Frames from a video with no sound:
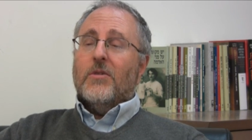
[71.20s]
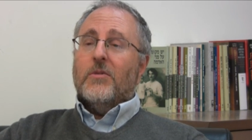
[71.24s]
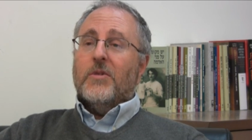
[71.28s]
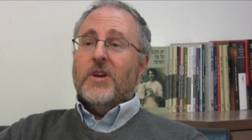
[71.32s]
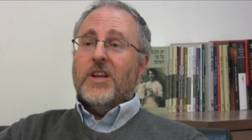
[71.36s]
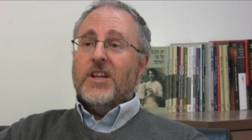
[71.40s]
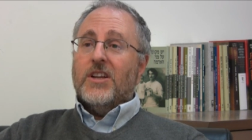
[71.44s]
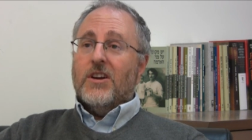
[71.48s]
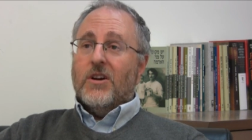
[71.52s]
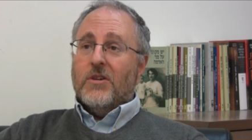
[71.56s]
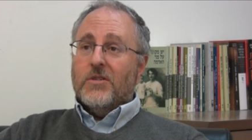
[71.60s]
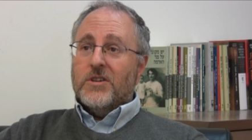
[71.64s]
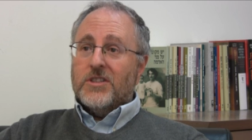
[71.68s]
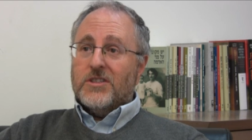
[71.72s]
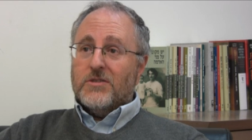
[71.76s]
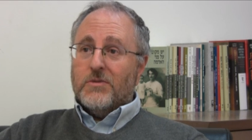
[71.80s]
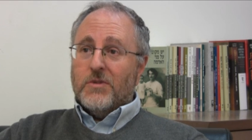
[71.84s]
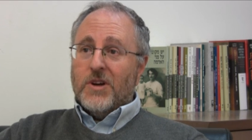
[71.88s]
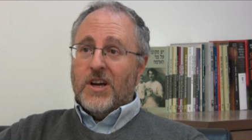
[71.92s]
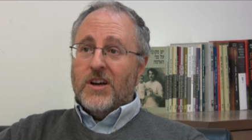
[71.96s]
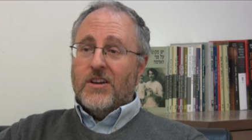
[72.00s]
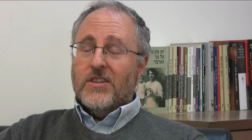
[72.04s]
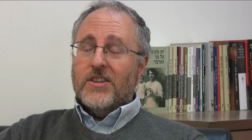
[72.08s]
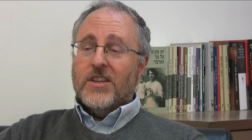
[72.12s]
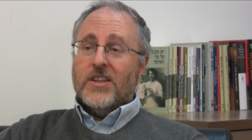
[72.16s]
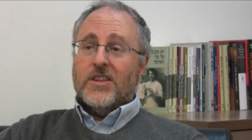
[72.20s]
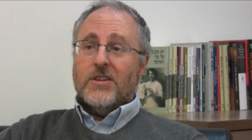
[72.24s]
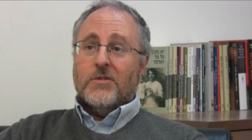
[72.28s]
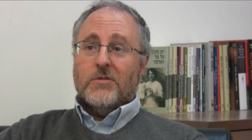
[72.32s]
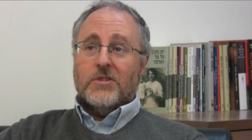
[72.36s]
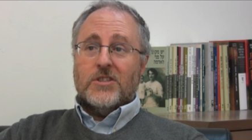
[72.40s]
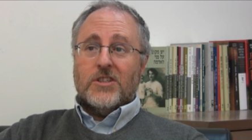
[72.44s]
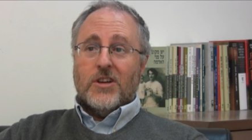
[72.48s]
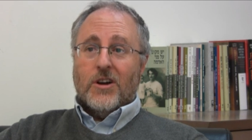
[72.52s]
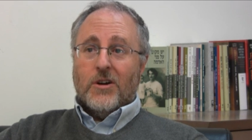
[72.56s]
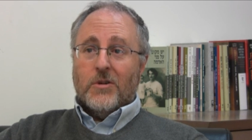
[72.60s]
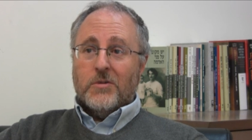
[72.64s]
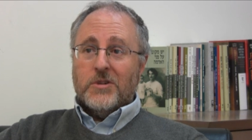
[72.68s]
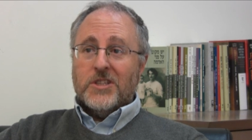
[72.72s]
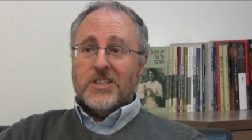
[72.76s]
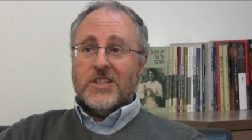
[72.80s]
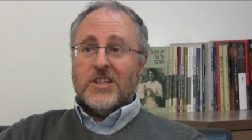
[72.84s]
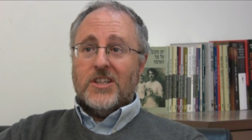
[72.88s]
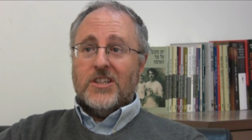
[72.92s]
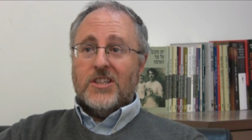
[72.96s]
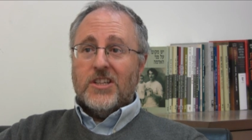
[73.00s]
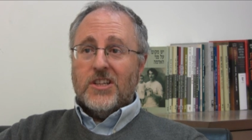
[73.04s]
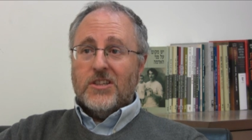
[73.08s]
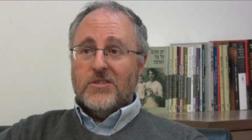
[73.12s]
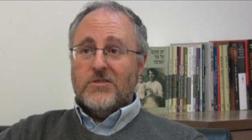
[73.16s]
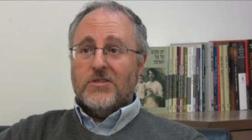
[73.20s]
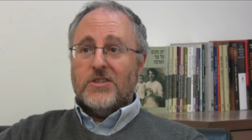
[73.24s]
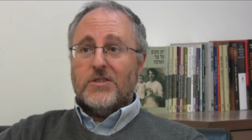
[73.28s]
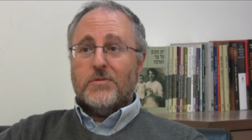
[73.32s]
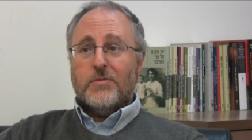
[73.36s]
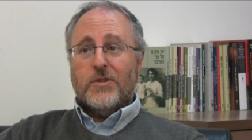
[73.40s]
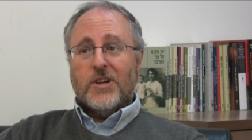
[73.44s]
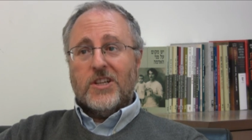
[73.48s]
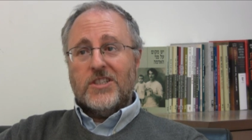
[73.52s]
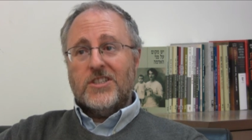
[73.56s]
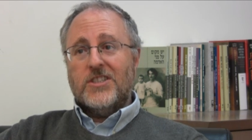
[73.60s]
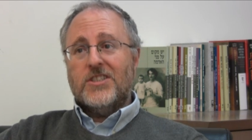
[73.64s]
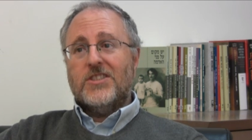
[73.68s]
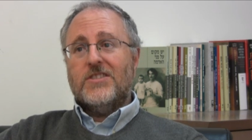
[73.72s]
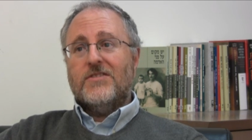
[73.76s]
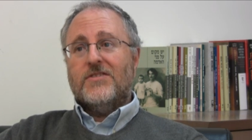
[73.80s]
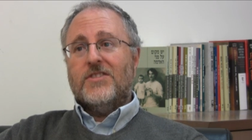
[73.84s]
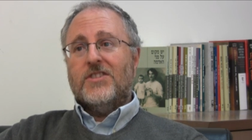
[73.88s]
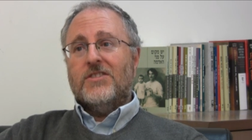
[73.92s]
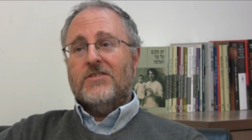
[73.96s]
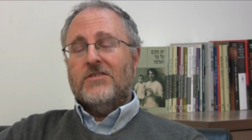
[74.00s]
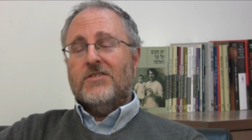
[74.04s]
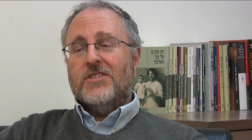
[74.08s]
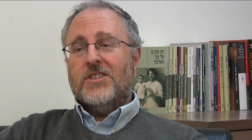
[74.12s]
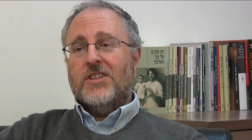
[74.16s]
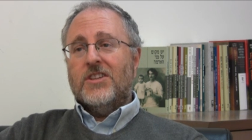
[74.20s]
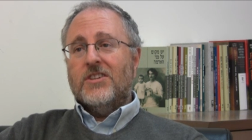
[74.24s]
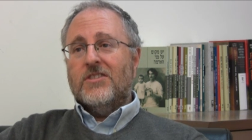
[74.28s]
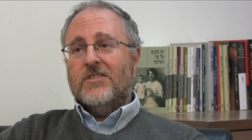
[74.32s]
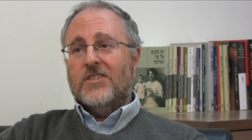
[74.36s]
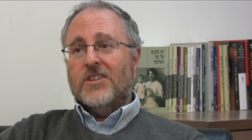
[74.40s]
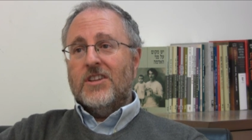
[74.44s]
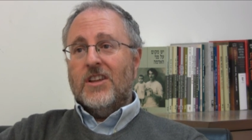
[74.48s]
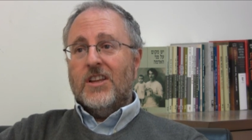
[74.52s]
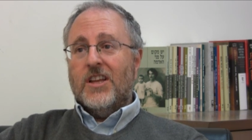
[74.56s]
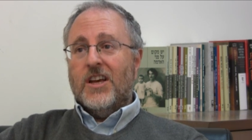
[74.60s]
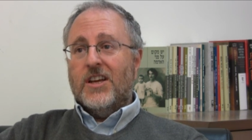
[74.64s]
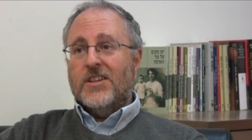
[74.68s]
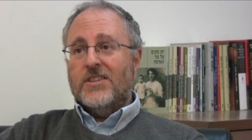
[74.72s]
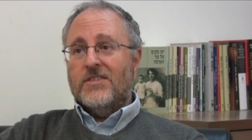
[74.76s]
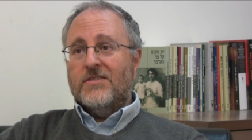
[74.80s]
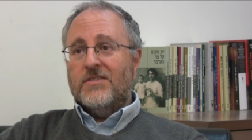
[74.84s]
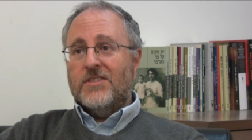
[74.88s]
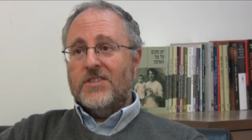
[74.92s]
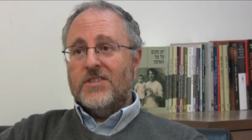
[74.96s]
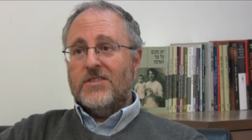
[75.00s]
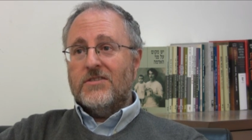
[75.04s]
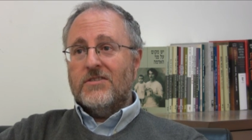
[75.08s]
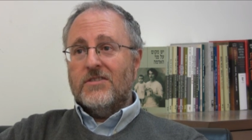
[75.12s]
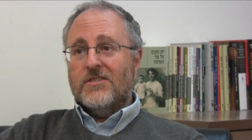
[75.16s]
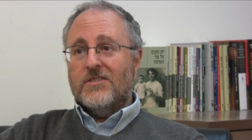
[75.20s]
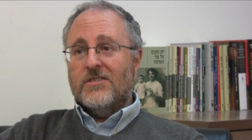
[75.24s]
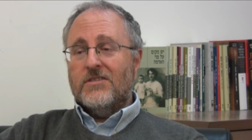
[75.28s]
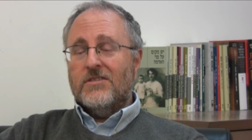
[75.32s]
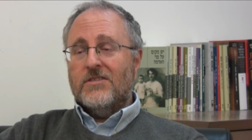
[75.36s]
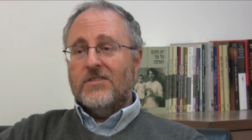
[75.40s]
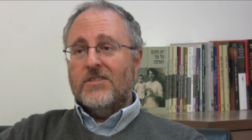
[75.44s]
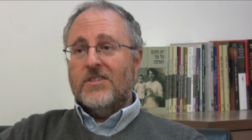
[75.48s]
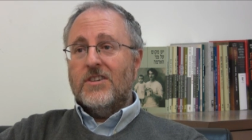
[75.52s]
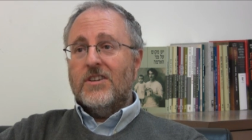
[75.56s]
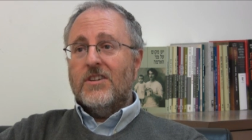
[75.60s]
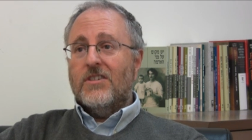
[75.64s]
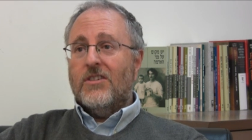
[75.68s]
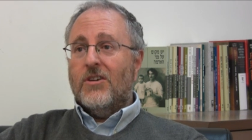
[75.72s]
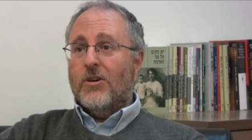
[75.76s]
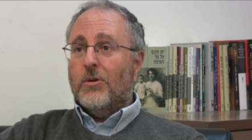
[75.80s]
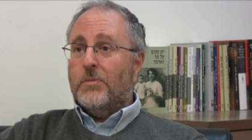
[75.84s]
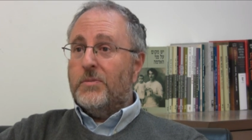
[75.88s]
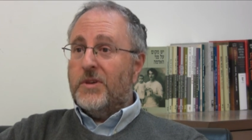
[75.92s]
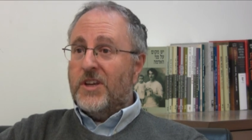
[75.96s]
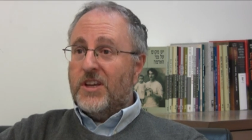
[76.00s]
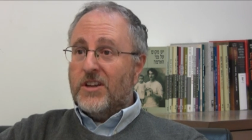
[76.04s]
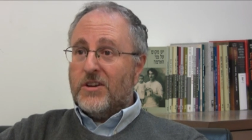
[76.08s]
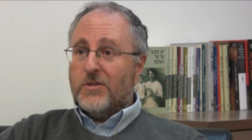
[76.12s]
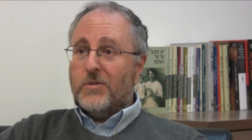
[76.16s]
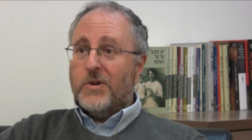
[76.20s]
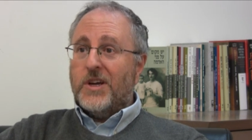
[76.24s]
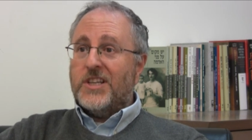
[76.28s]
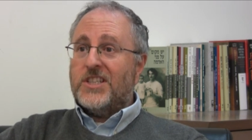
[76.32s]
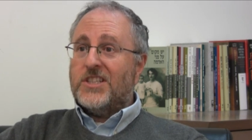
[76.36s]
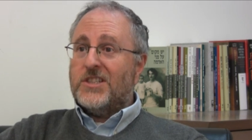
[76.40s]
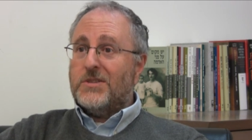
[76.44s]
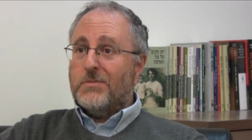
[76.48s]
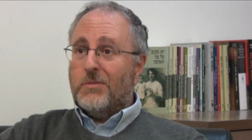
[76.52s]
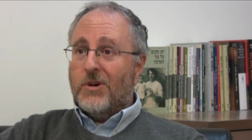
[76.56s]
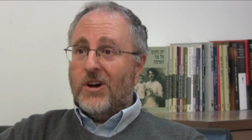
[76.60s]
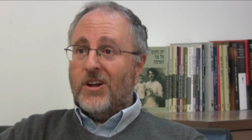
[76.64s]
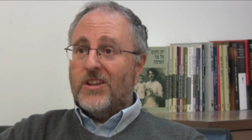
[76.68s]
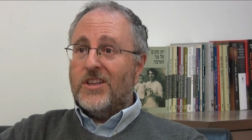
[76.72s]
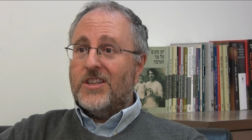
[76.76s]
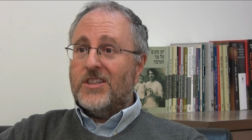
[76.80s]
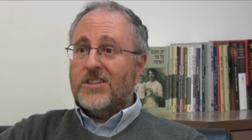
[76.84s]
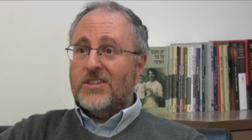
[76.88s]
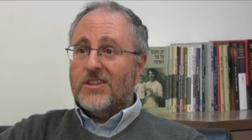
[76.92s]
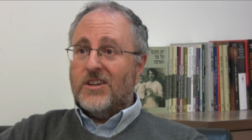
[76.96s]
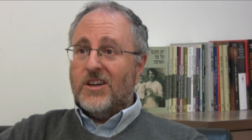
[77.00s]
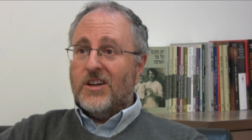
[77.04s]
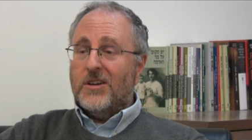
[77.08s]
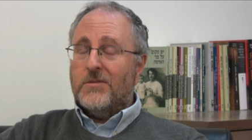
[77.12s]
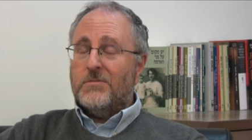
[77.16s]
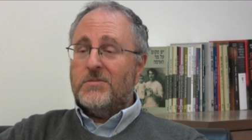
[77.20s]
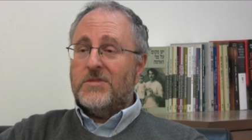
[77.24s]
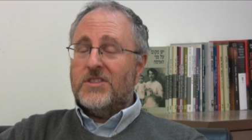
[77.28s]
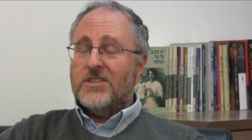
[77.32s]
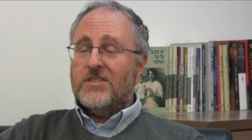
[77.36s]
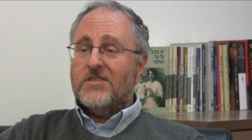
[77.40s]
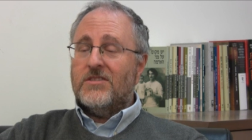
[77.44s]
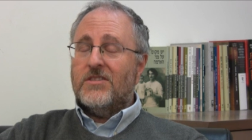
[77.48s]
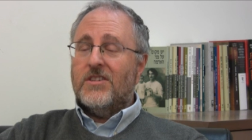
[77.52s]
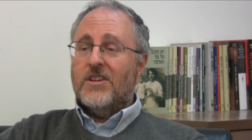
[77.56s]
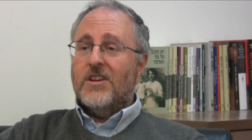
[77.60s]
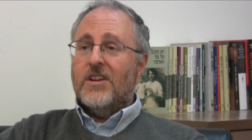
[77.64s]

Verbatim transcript: We know as well that there was always continuous presence of Jews here in the land of Israel, albeit quite small at times,